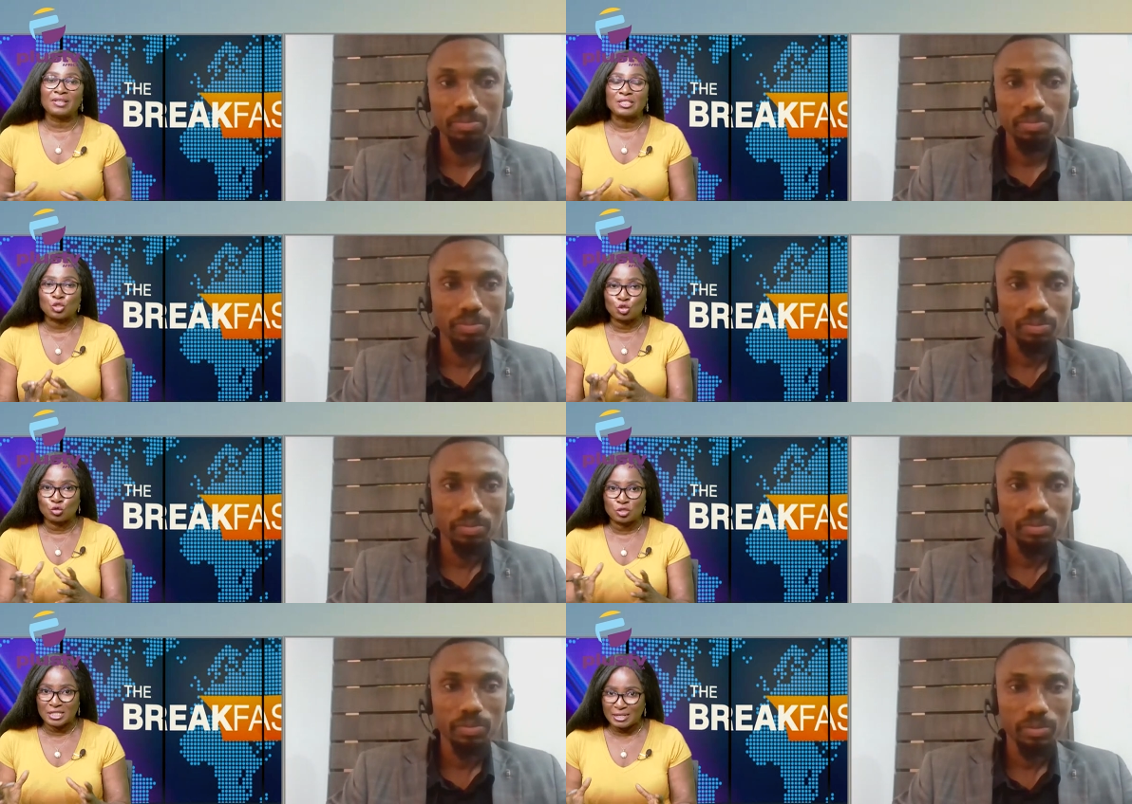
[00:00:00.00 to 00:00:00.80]
Speaker 1: things
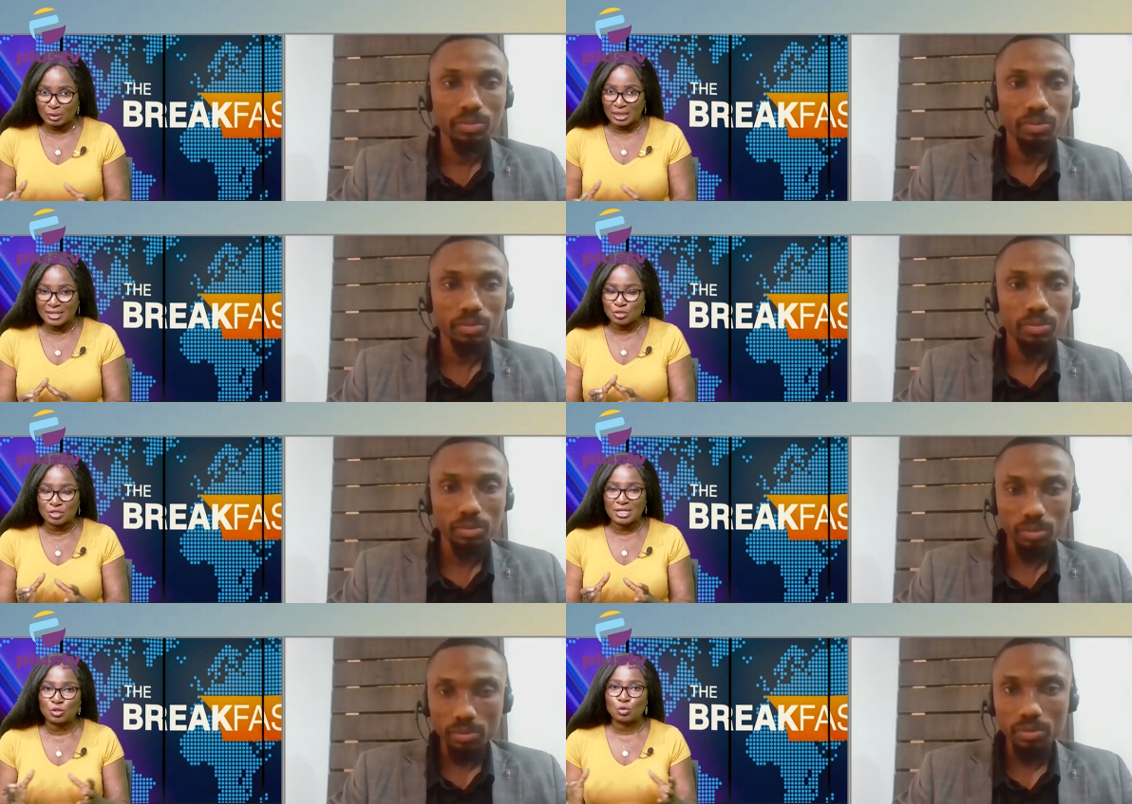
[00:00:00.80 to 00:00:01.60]
to stabilize. You
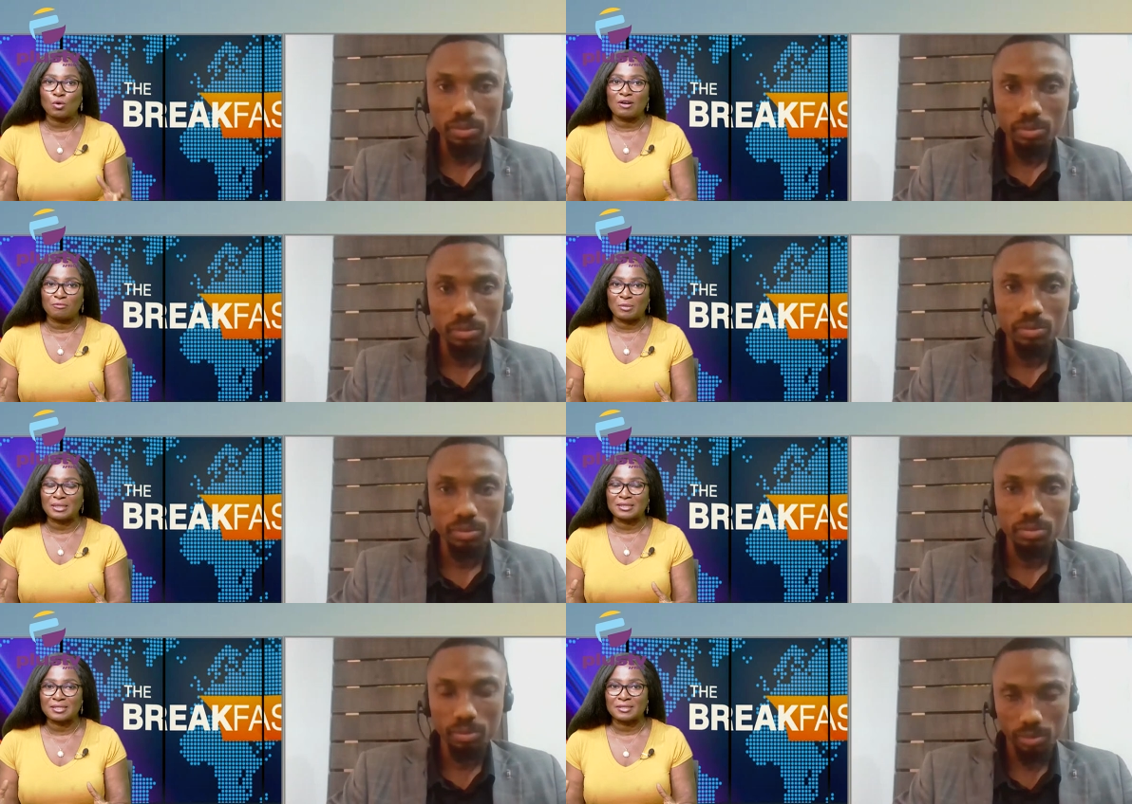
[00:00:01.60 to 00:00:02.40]
said twelve
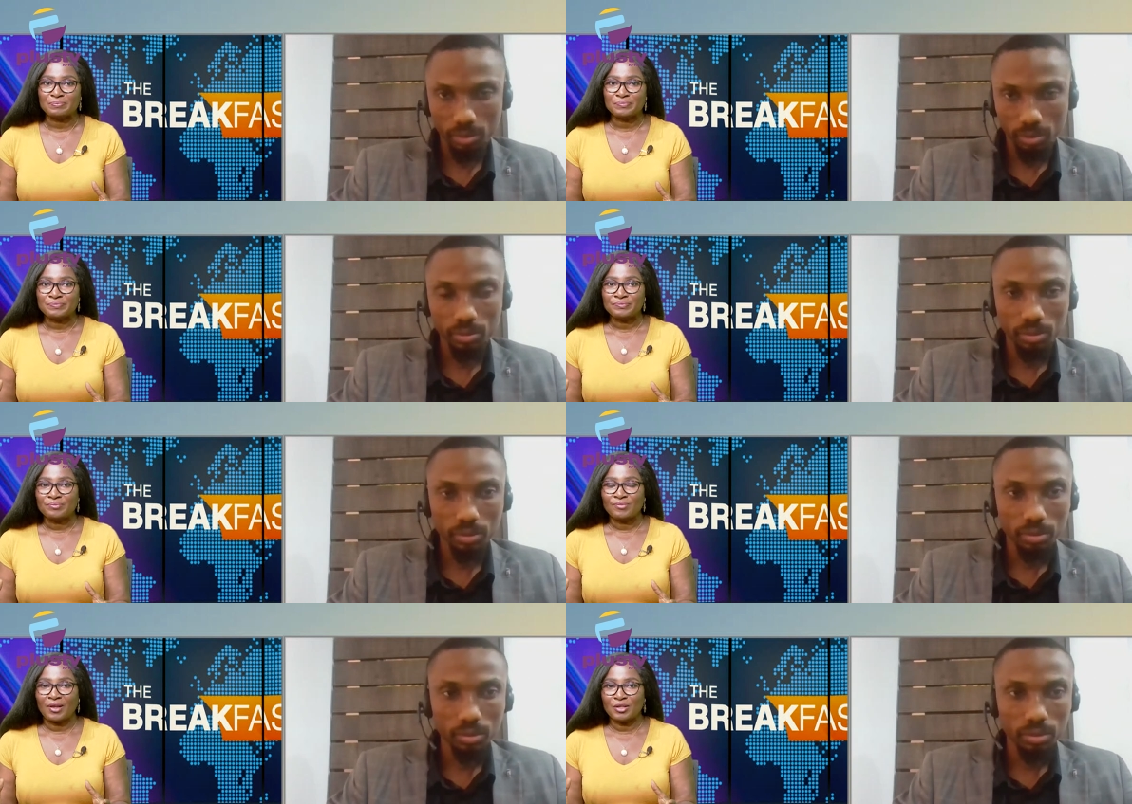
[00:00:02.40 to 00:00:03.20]
months.
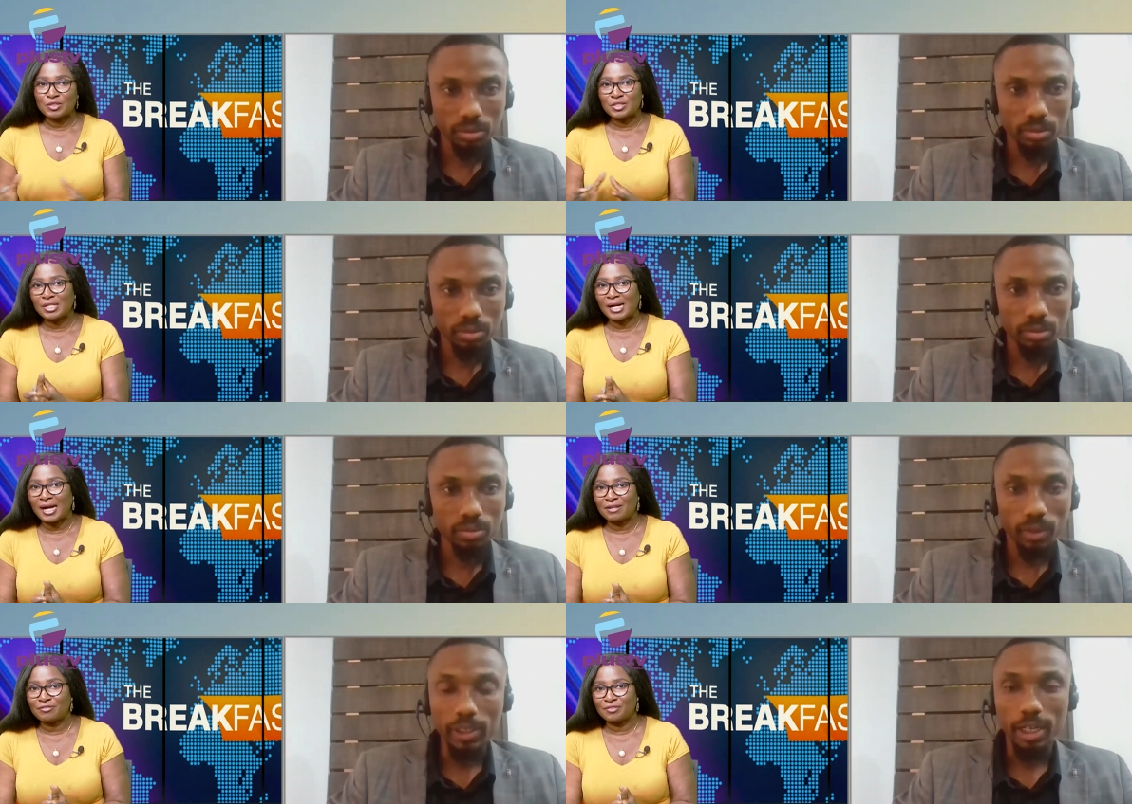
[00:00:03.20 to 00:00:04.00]
Do you still
Speaker 2: yeah,
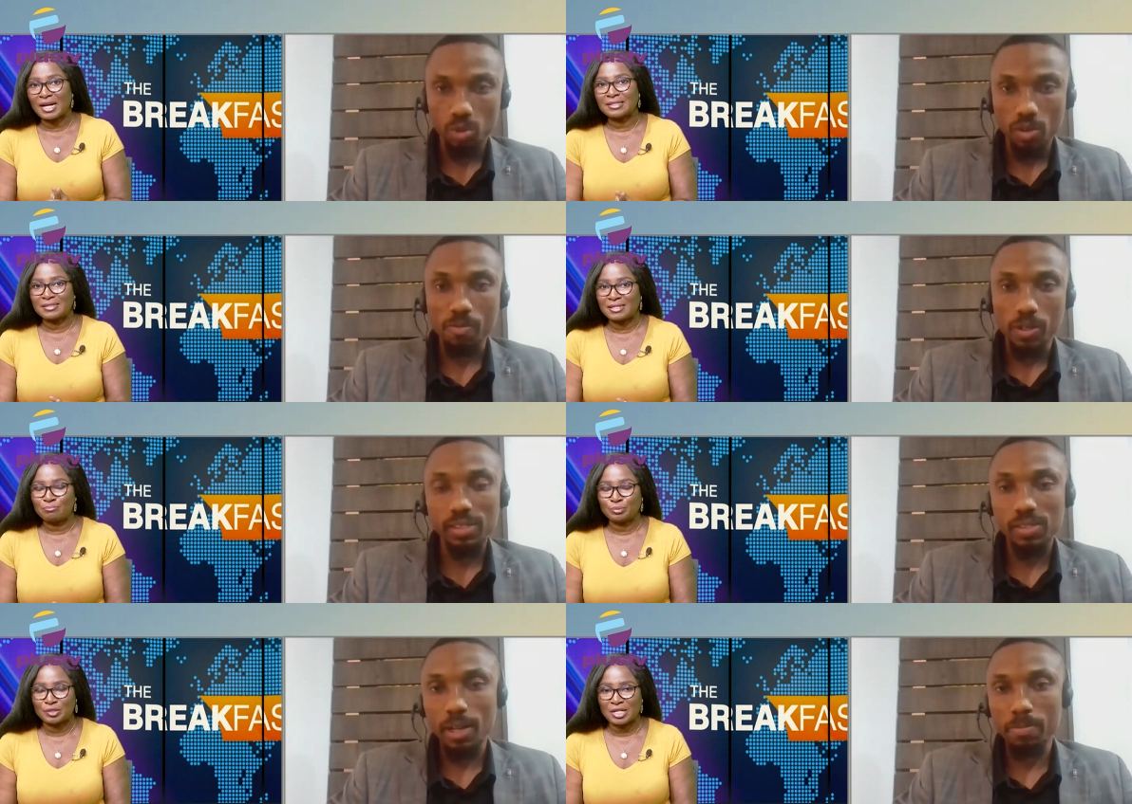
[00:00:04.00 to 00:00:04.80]
have that same
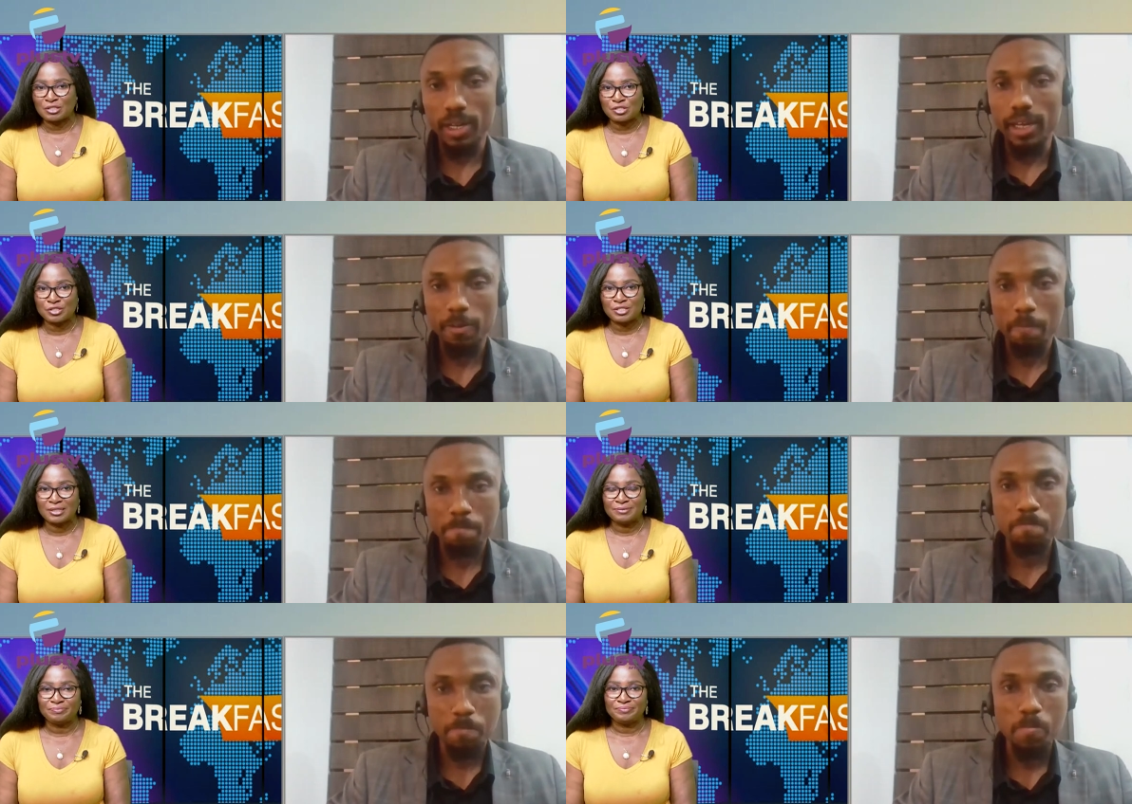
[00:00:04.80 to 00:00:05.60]
projection? That.
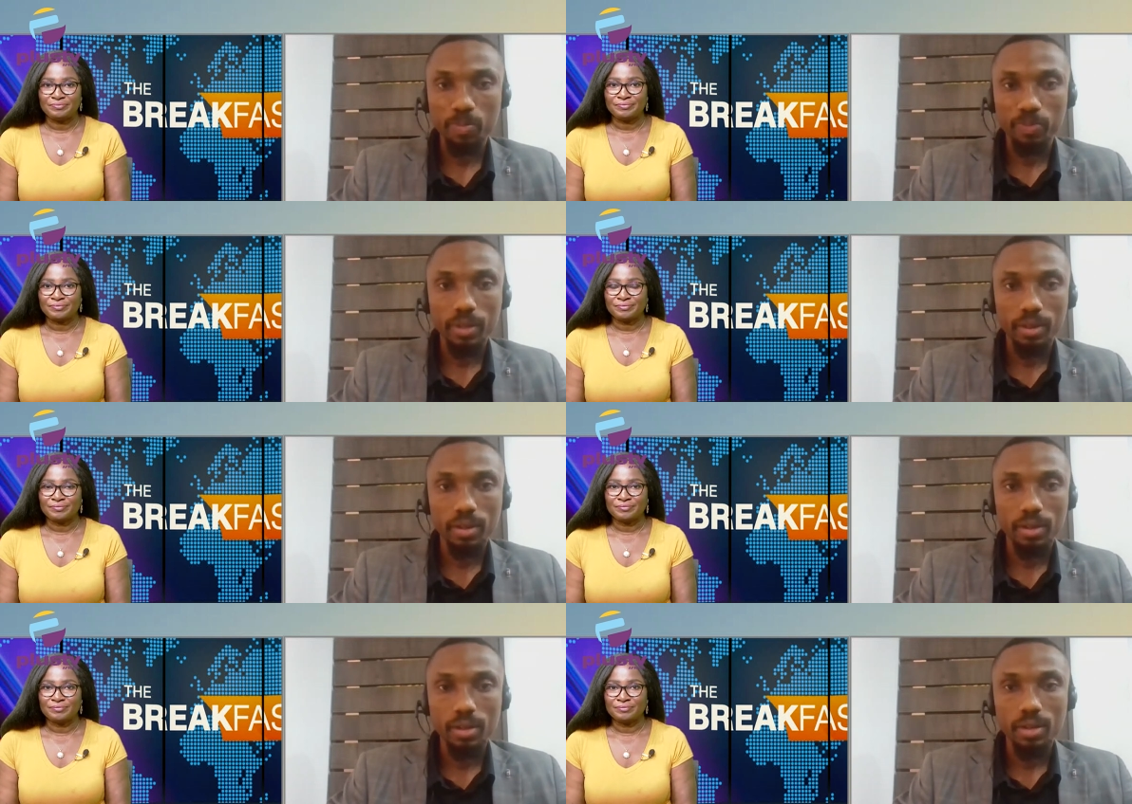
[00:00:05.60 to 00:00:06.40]

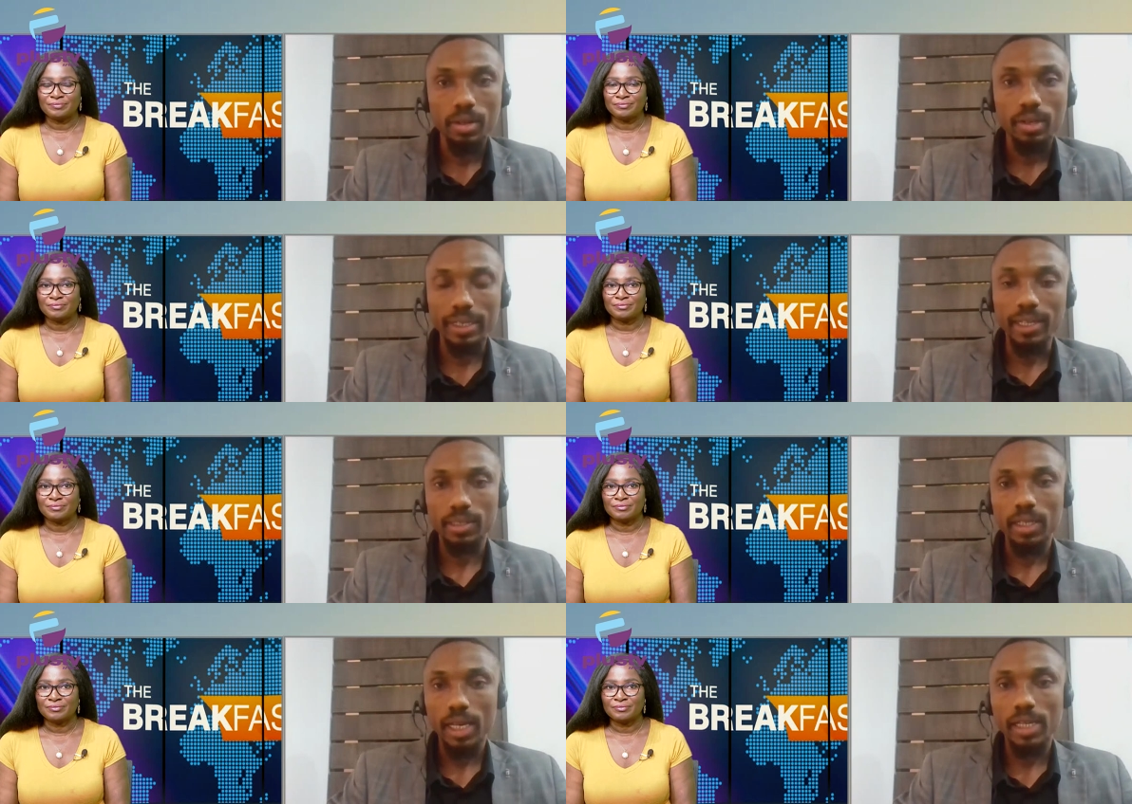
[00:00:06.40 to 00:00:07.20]
Yes,
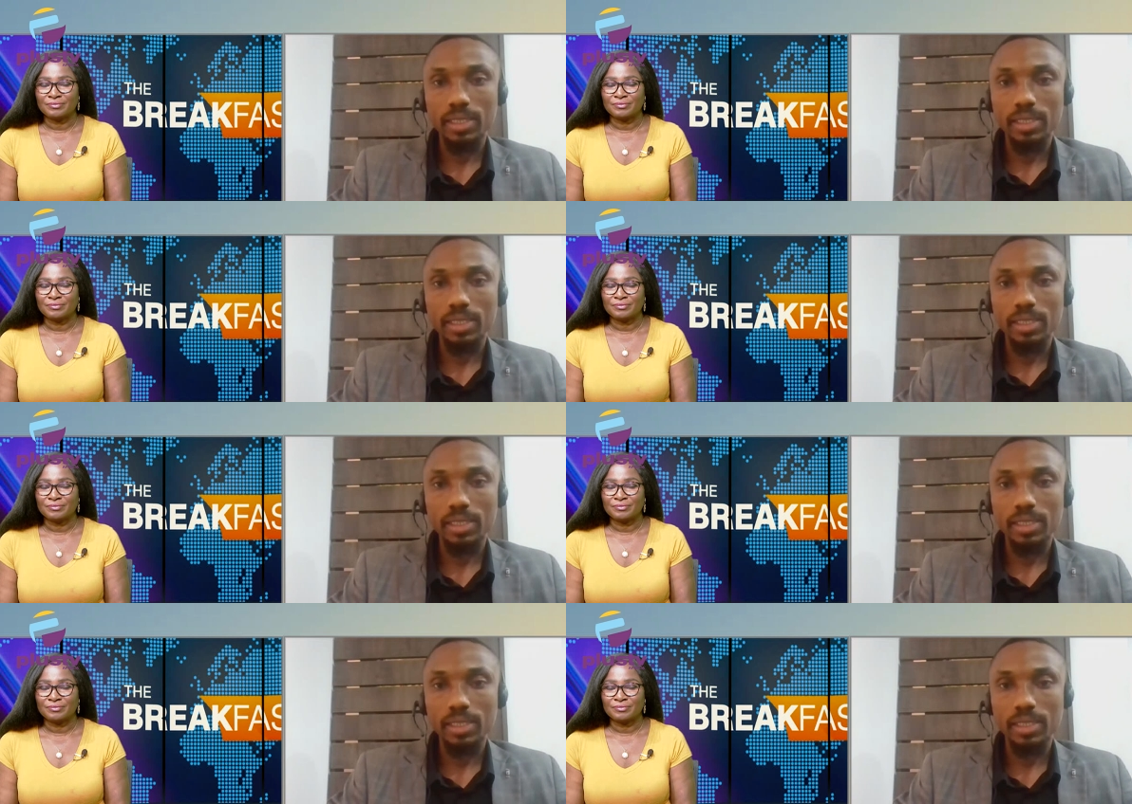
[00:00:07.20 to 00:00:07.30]
I still